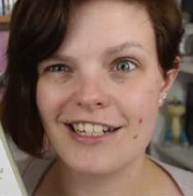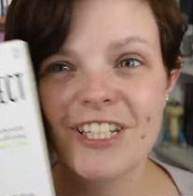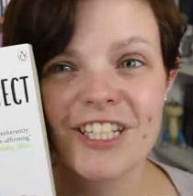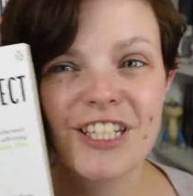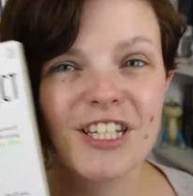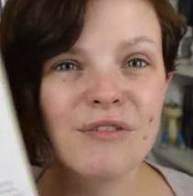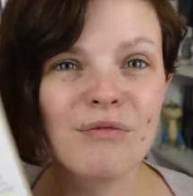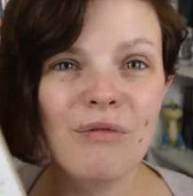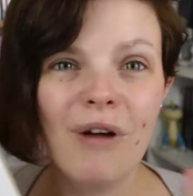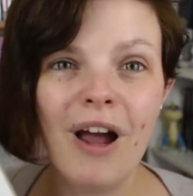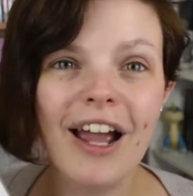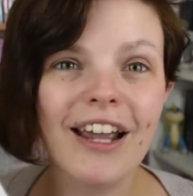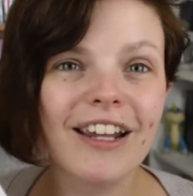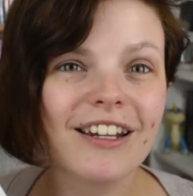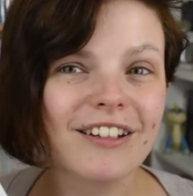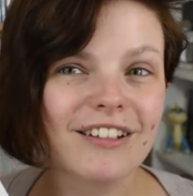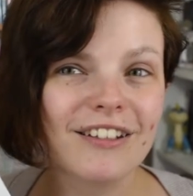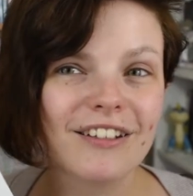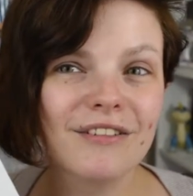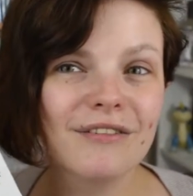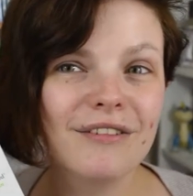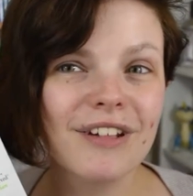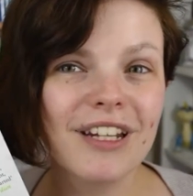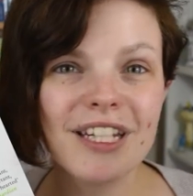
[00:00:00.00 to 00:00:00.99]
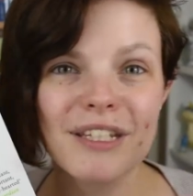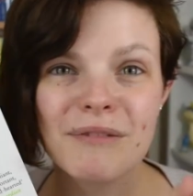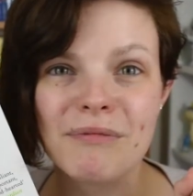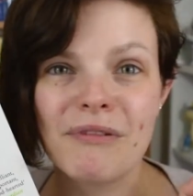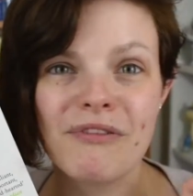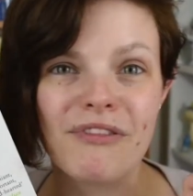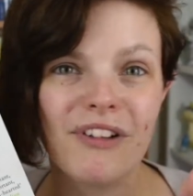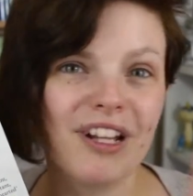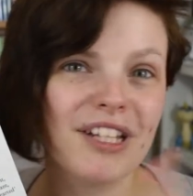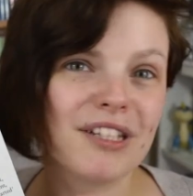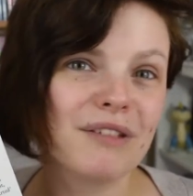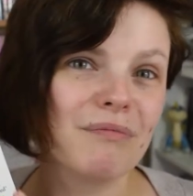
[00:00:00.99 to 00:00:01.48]
This is why you need to be
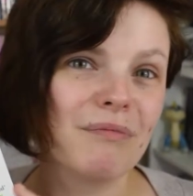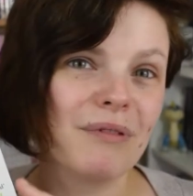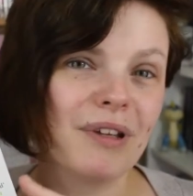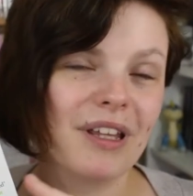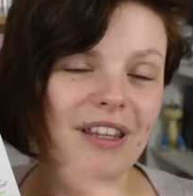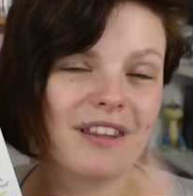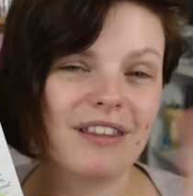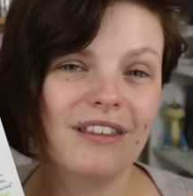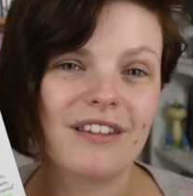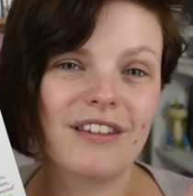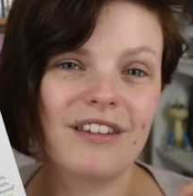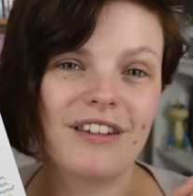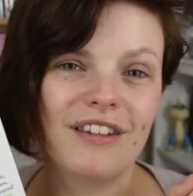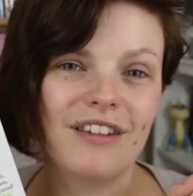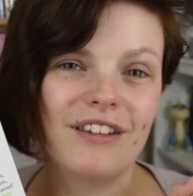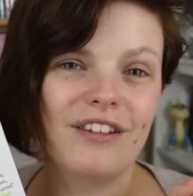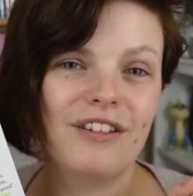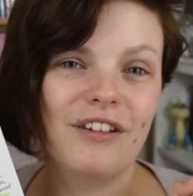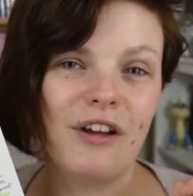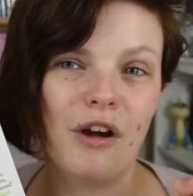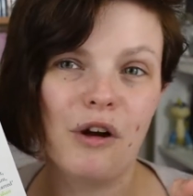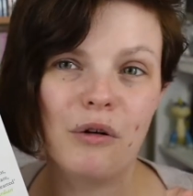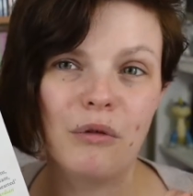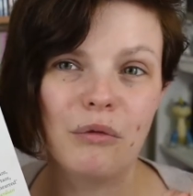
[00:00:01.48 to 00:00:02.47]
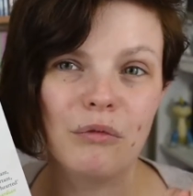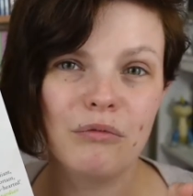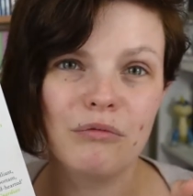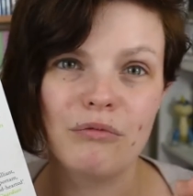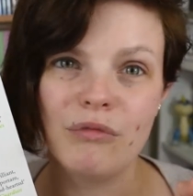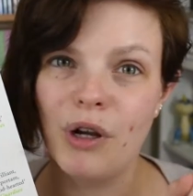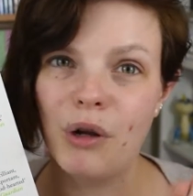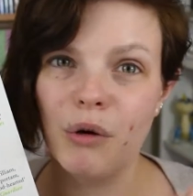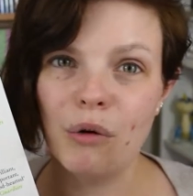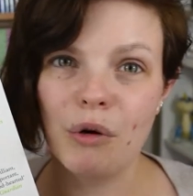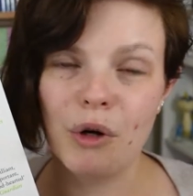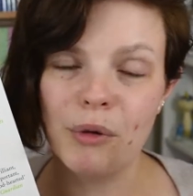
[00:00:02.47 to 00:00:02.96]
friends with your
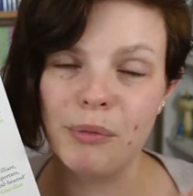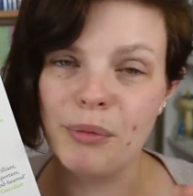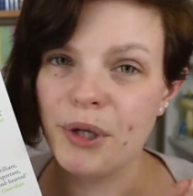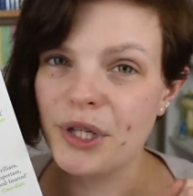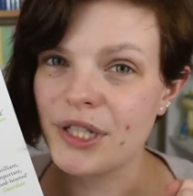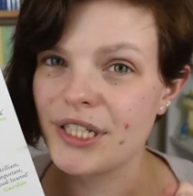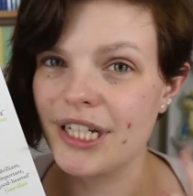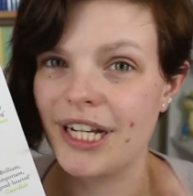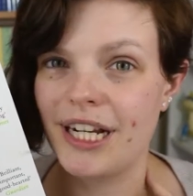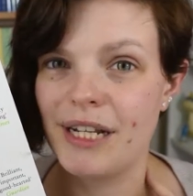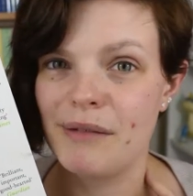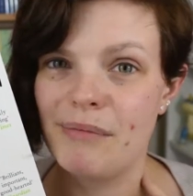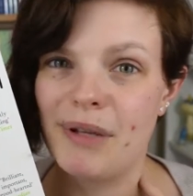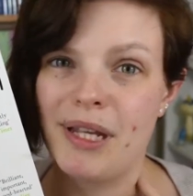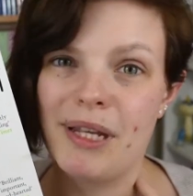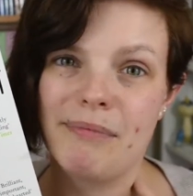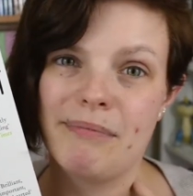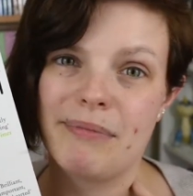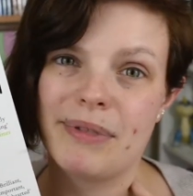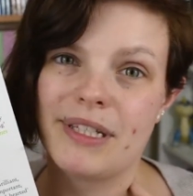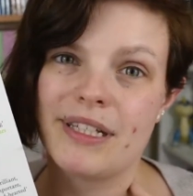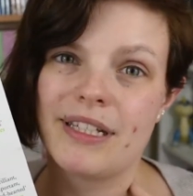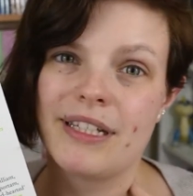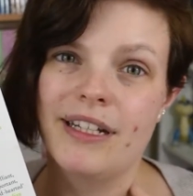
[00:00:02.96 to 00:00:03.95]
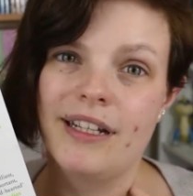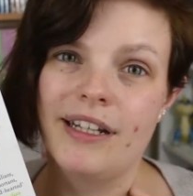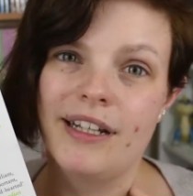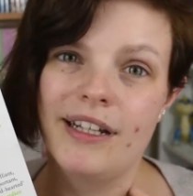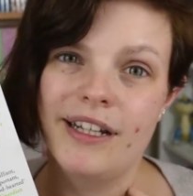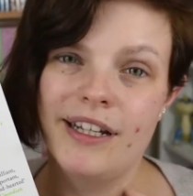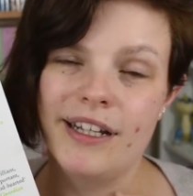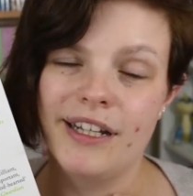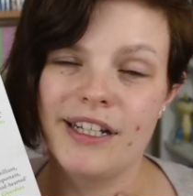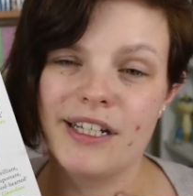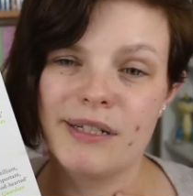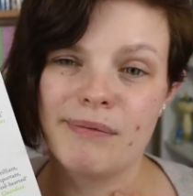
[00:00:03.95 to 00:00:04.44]
local bookselling peeps,
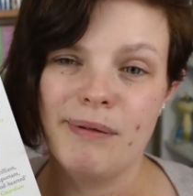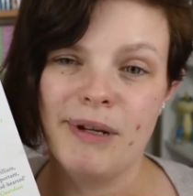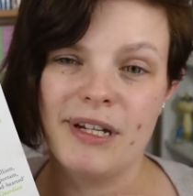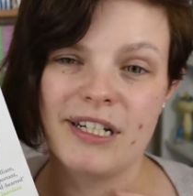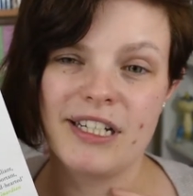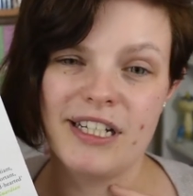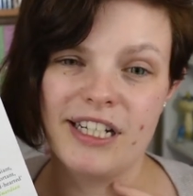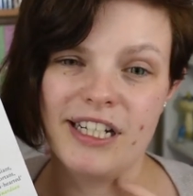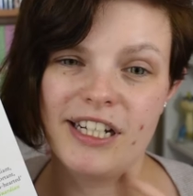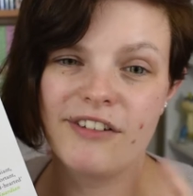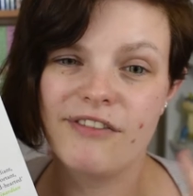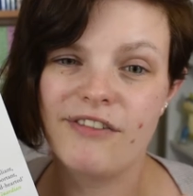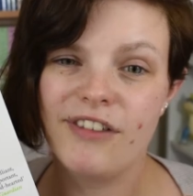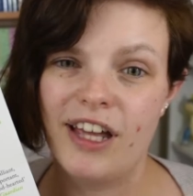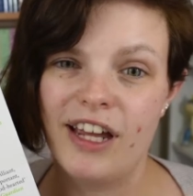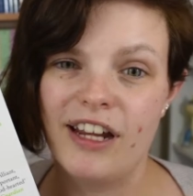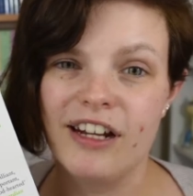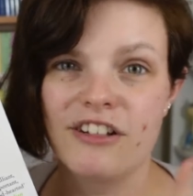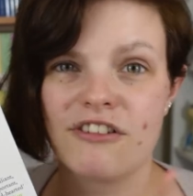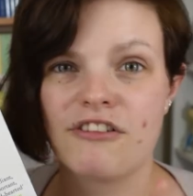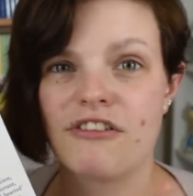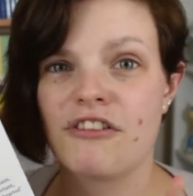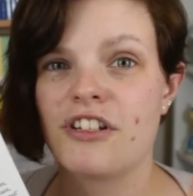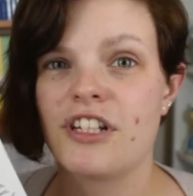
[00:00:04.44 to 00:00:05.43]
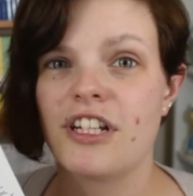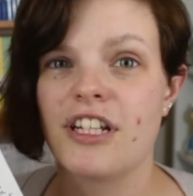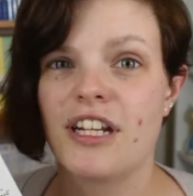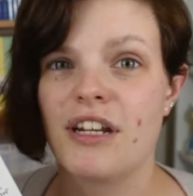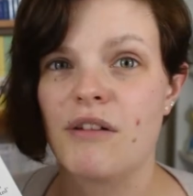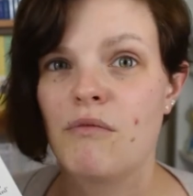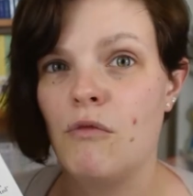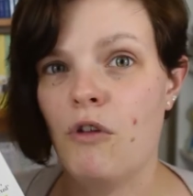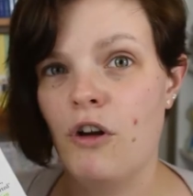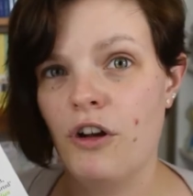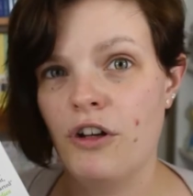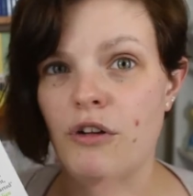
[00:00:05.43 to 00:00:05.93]
especially if they're interested
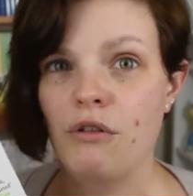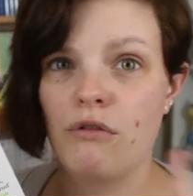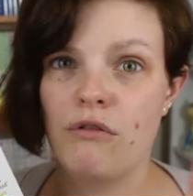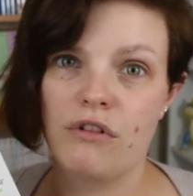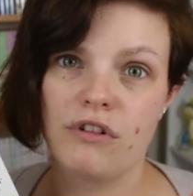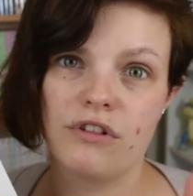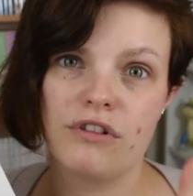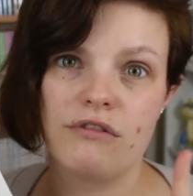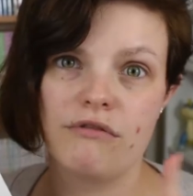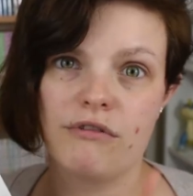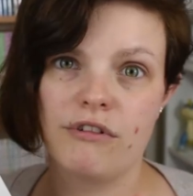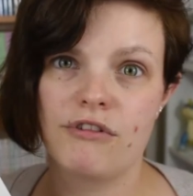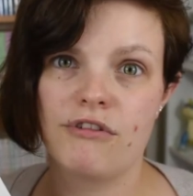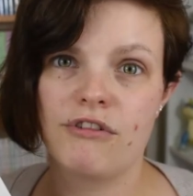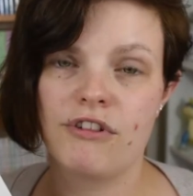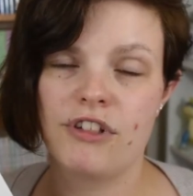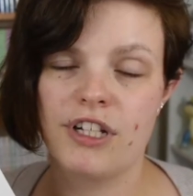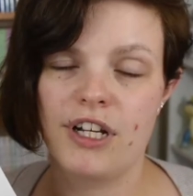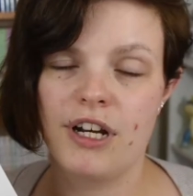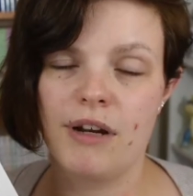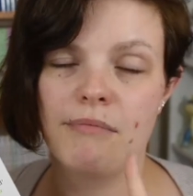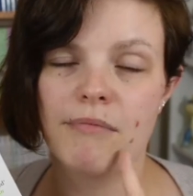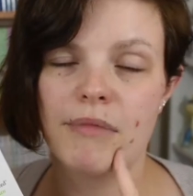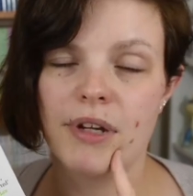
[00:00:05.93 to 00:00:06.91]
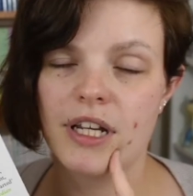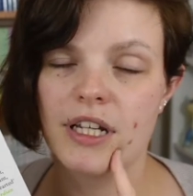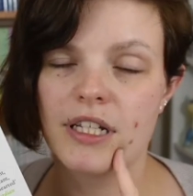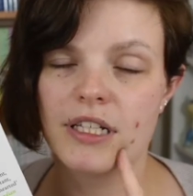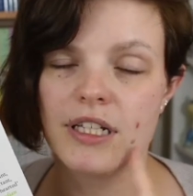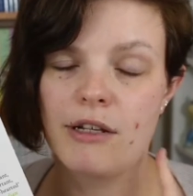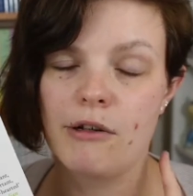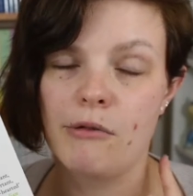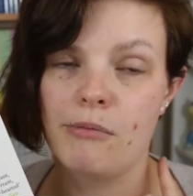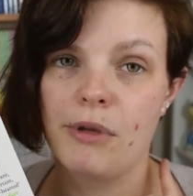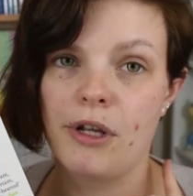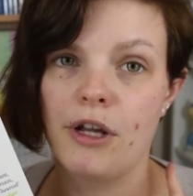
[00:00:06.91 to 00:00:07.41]
in what you're also interested in,
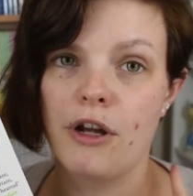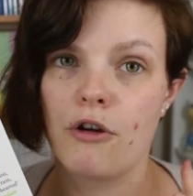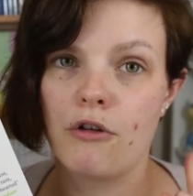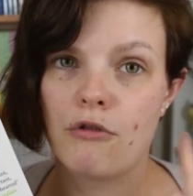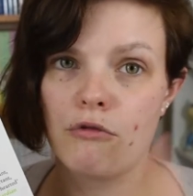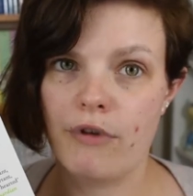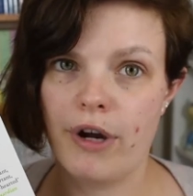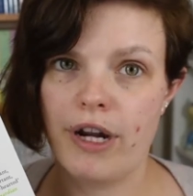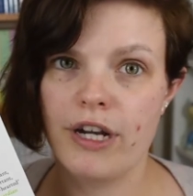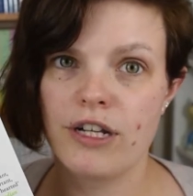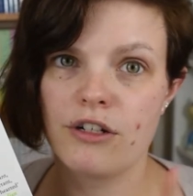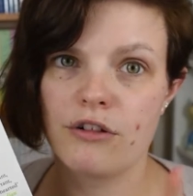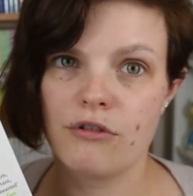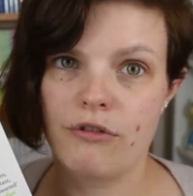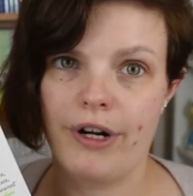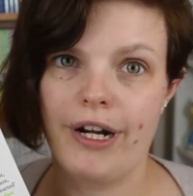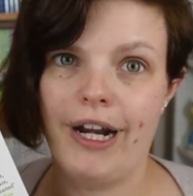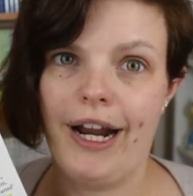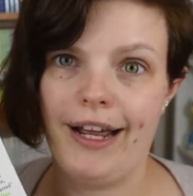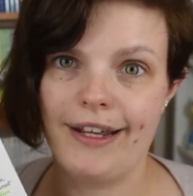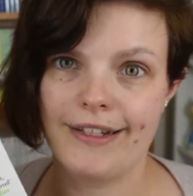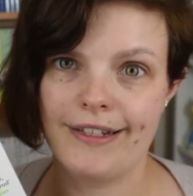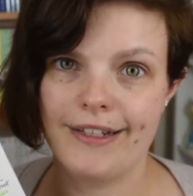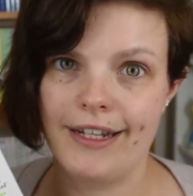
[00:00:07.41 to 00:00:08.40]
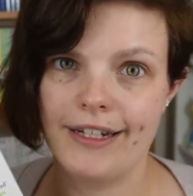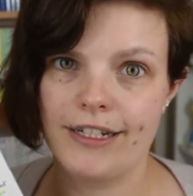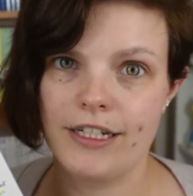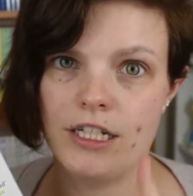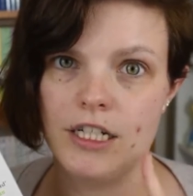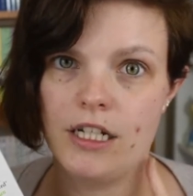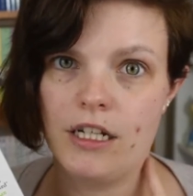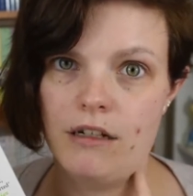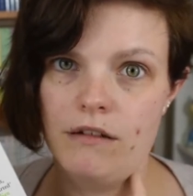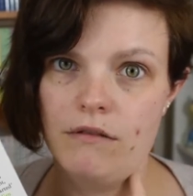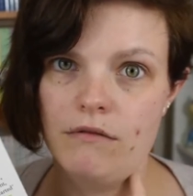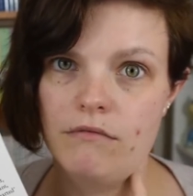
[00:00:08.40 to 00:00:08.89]
because they'll be a great, great asset
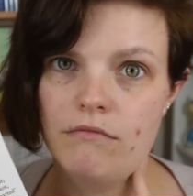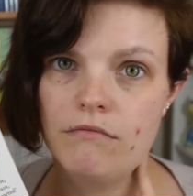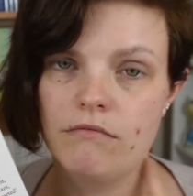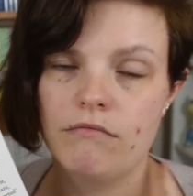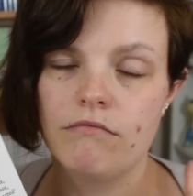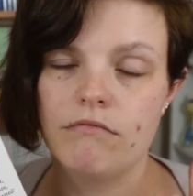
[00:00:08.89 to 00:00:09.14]
to you.